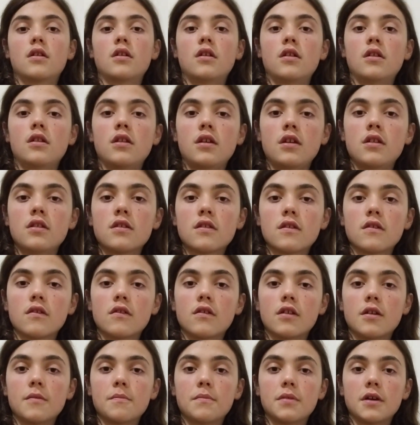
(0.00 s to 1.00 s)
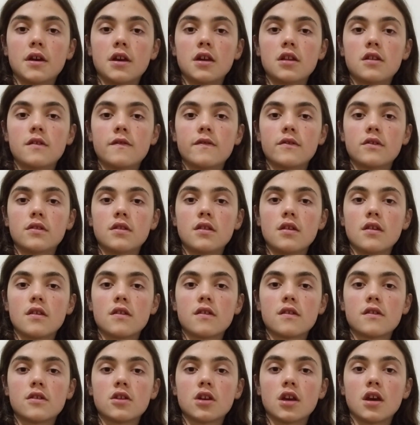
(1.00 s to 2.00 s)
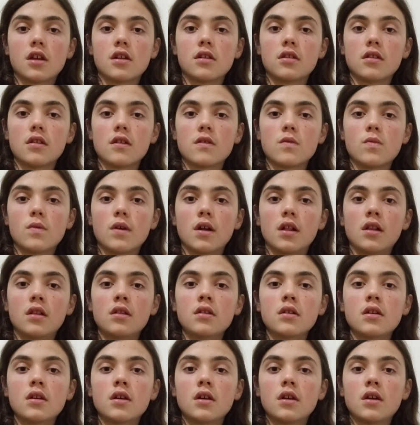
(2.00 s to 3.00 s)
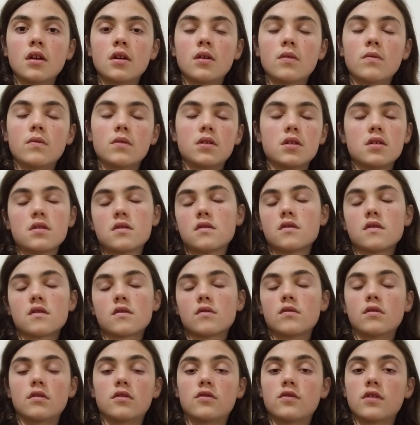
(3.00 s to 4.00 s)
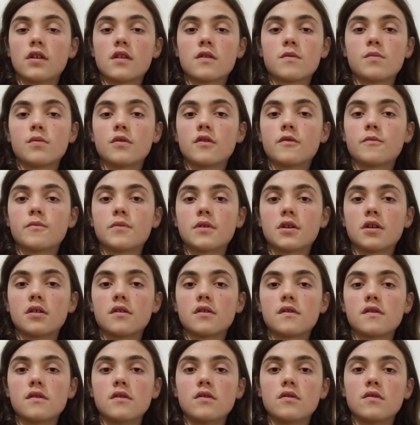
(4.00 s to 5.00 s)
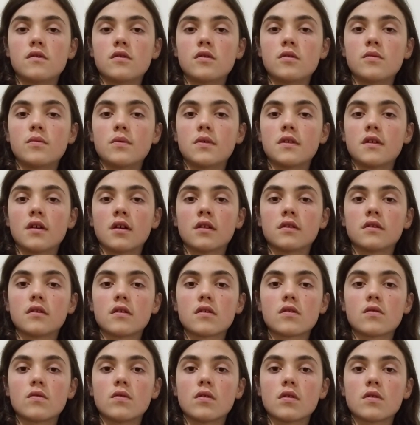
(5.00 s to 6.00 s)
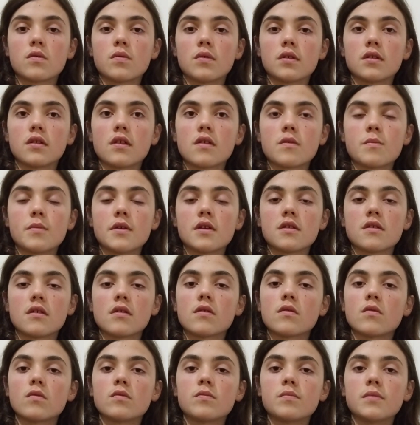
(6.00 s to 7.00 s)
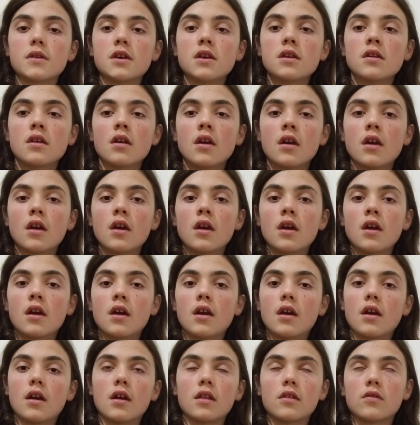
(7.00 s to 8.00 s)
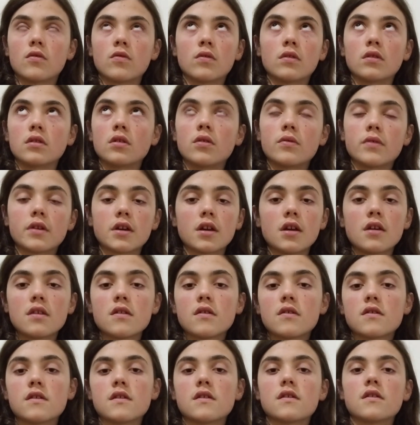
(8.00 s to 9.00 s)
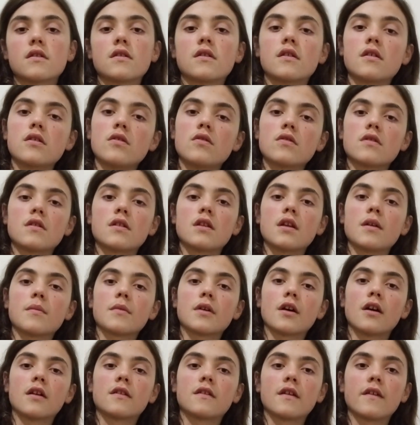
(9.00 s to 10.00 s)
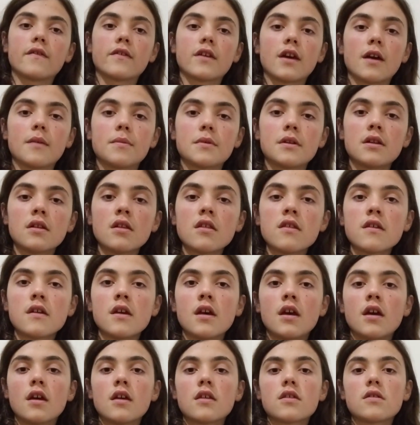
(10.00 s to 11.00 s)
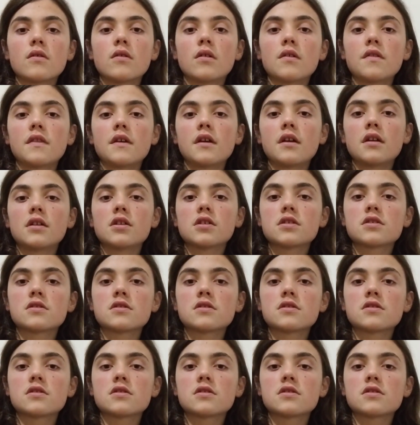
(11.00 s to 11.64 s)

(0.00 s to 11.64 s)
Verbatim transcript: an Instagram page for this channel as well, which is just called Transport of Perth YouTube with underscores where the spaces would be. and all lowercase because the username can't have capitals. So on there I'm